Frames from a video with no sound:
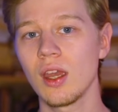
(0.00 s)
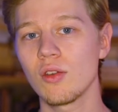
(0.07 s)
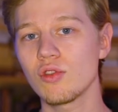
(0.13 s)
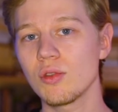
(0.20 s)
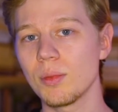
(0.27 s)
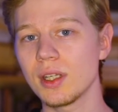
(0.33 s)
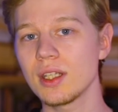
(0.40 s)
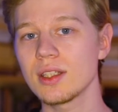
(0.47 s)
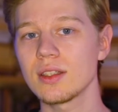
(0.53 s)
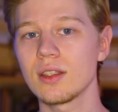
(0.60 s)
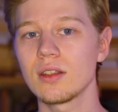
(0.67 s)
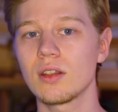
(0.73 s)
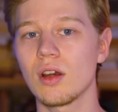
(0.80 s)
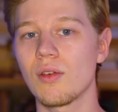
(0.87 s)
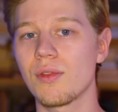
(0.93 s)

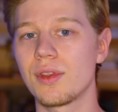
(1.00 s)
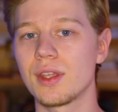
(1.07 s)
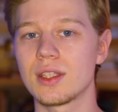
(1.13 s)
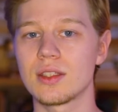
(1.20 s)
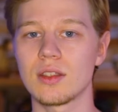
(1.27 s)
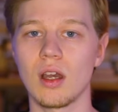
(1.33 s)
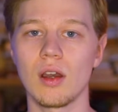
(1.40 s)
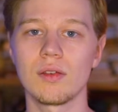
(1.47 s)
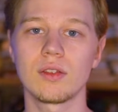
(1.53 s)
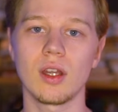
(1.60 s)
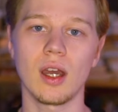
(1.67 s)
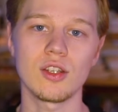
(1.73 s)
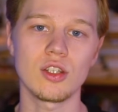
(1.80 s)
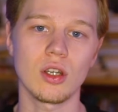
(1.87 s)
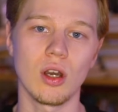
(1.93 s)
reminiscent of the soft
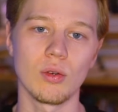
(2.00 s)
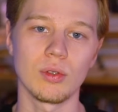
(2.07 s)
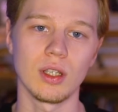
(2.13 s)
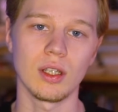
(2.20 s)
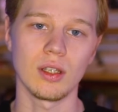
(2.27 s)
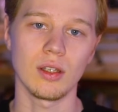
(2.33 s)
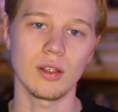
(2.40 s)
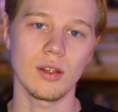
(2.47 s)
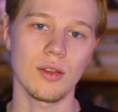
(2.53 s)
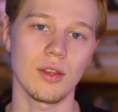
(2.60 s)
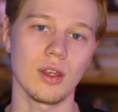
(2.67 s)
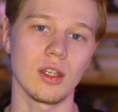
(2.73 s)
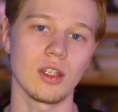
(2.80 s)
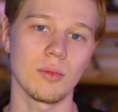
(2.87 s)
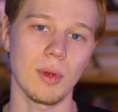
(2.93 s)
touch coating.
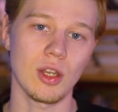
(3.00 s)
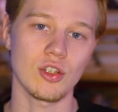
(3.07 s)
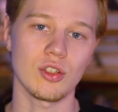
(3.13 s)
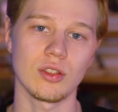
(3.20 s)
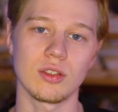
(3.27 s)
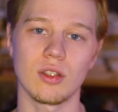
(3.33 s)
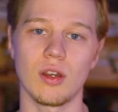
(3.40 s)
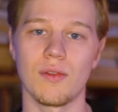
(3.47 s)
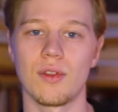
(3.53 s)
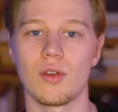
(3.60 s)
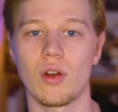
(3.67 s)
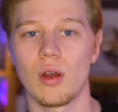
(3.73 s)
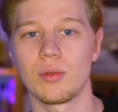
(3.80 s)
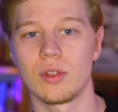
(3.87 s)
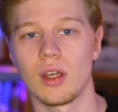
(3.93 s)
The dimensions of the
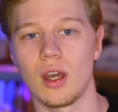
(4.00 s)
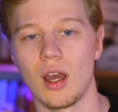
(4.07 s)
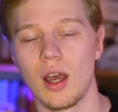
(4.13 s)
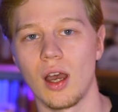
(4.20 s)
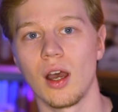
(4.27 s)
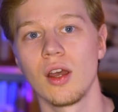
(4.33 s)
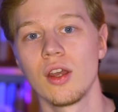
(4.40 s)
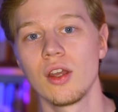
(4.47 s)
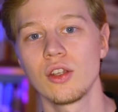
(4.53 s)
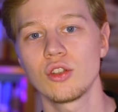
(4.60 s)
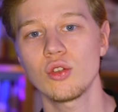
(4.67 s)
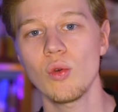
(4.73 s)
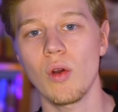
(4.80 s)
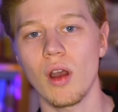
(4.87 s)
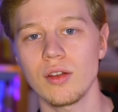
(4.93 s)
router are
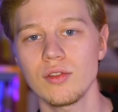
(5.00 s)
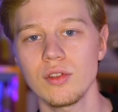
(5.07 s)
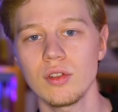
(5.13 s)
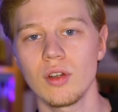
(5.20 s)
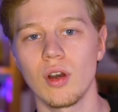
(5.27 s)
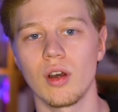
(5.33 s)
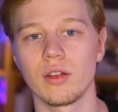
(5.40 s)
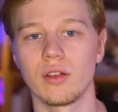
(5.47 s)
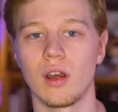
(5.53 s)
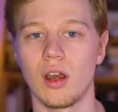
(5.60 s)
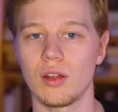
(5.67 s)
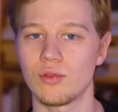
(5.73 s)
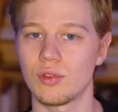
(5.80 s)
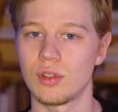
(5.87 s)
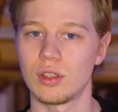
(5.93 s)
200 on
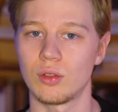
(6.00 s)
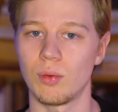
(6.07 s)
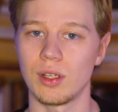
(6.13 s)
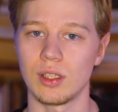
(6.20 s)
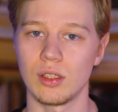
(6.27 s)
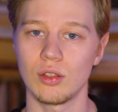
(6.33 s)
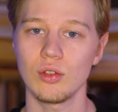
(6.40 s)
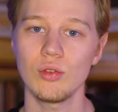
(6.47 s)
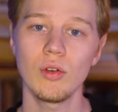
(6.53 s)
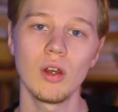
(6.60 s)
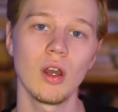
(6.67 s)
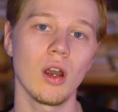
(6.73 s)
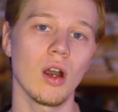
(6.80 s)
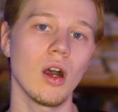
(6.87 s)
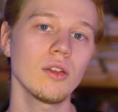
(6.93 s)
122
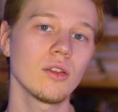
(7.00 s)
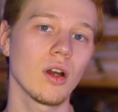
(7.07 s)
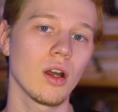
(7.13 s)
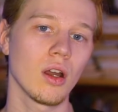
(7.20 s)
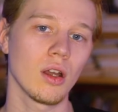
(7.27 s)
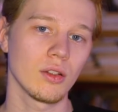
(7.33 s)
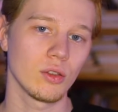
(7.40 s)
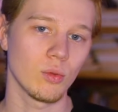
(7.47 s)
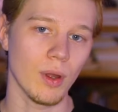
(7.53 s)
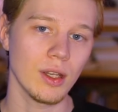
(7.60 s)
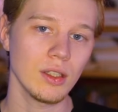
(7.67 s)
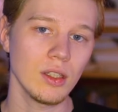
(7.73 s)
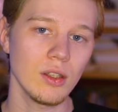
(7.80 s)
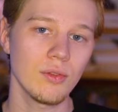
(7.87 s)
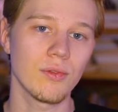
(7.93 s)
on
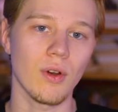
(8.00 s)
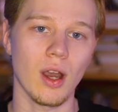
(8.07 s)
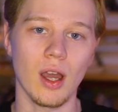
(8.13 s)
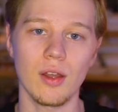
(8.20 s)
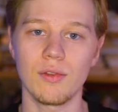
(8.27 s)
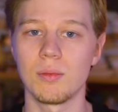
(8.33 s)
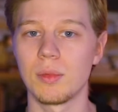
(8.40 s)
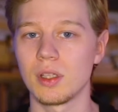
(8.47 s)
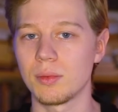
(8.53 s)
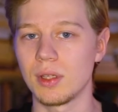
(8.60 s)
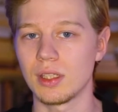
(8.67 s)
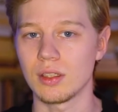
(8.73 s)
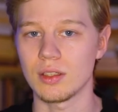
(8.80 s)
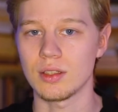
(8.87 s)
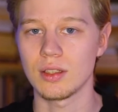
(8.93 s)
25
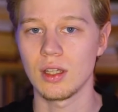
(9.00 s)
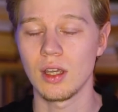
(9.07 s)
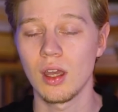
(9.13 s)
mm.